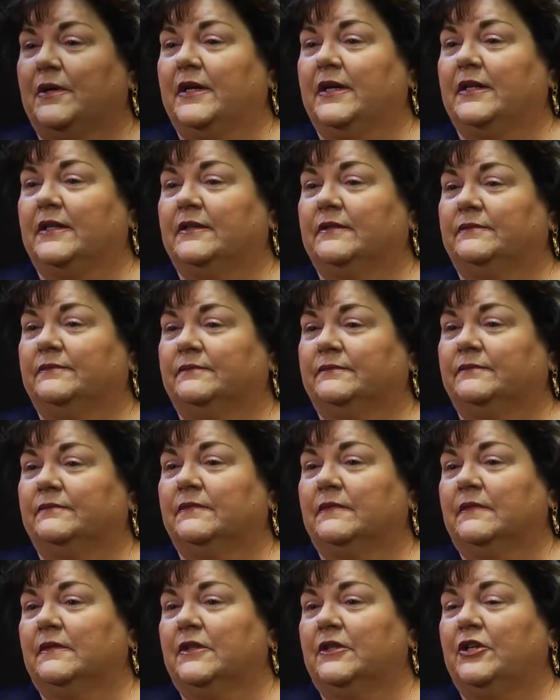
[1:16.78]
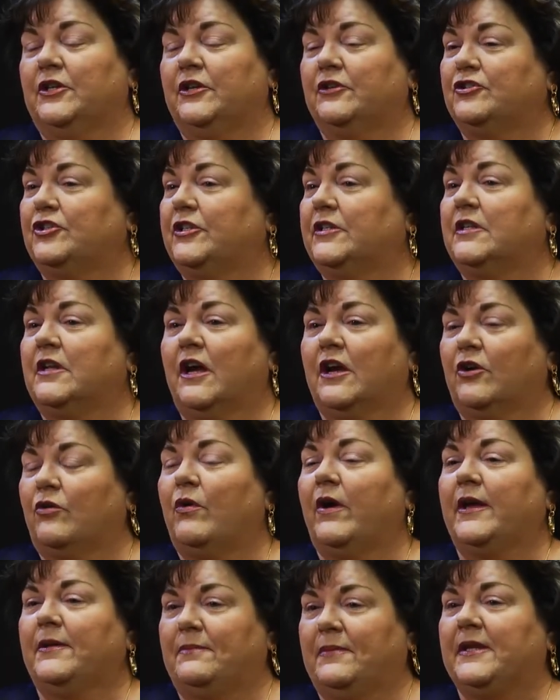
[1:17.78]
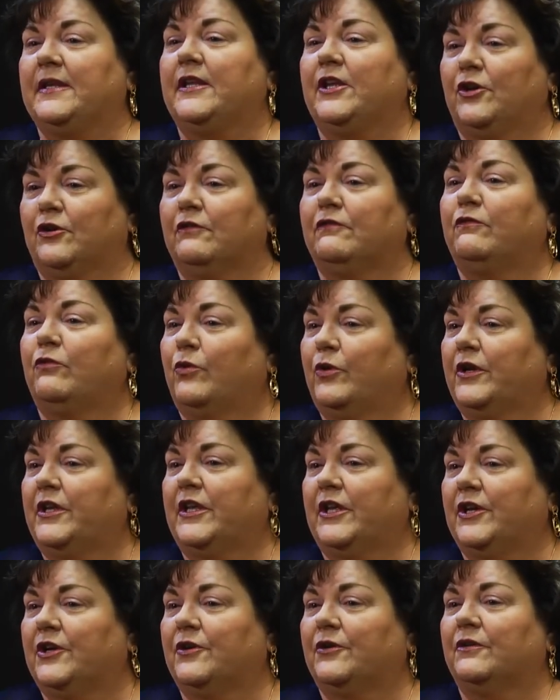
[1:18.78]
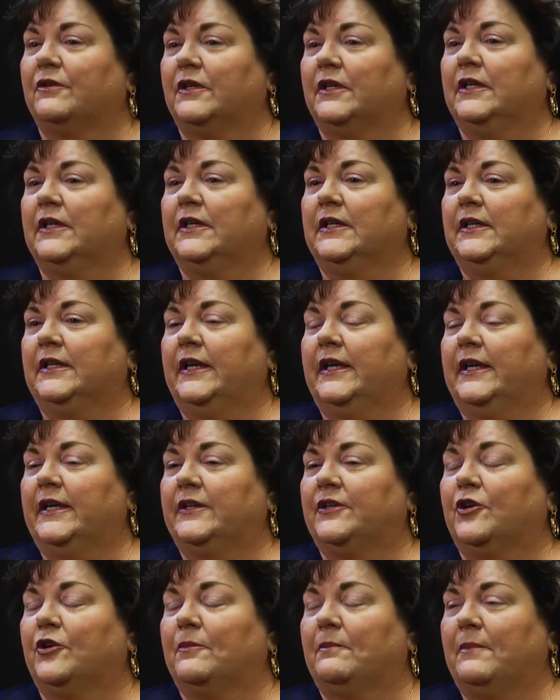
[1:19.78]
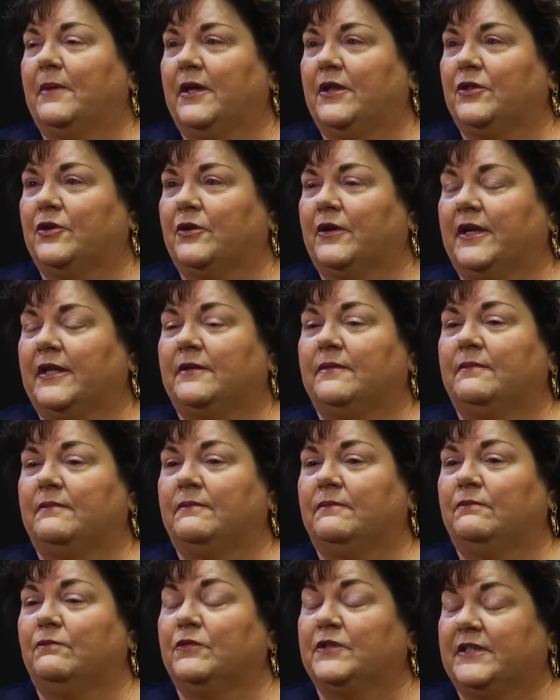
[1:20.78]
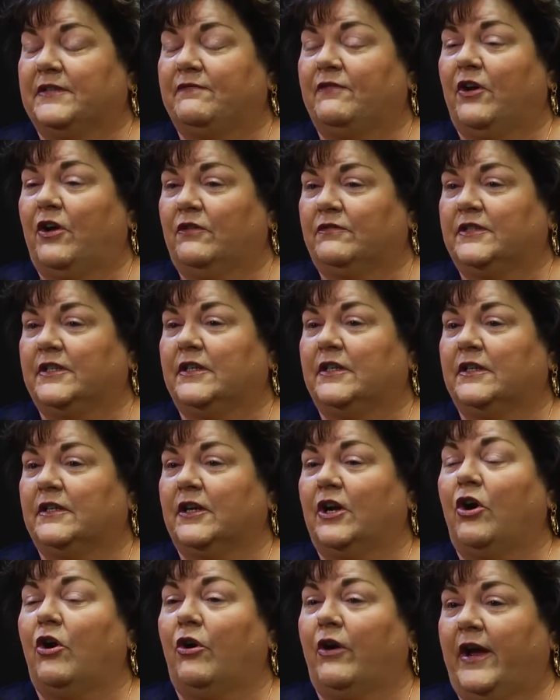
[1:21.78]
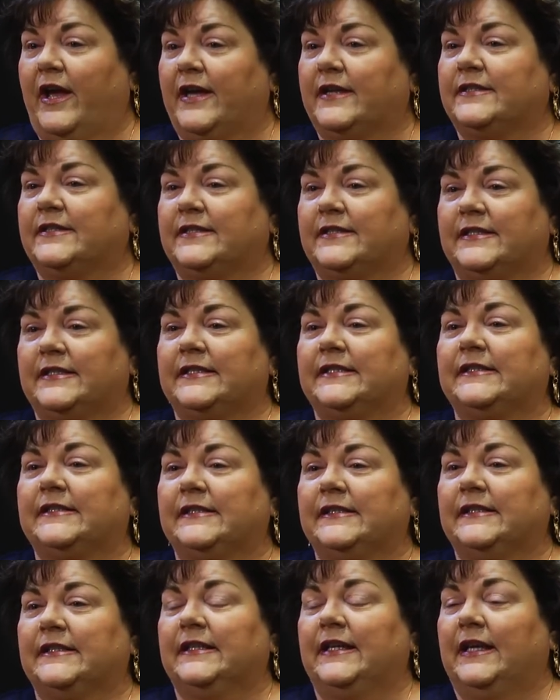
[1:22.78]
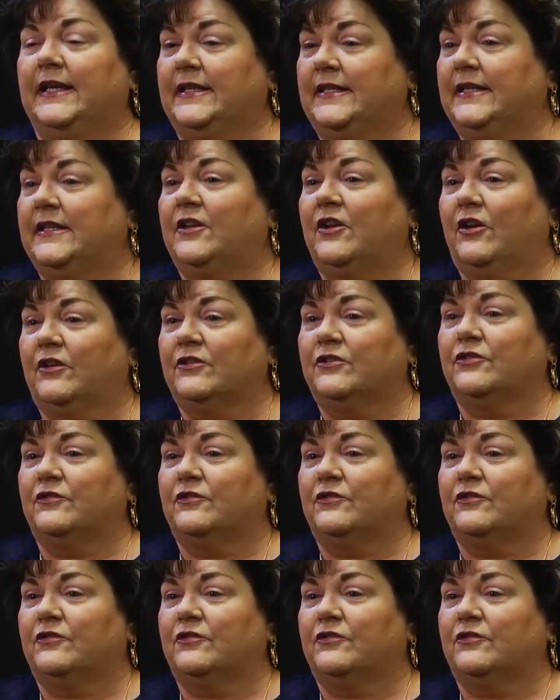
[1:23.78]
um, you know, she had not quite been here for a year, and her mother had was involved in a car accident and did not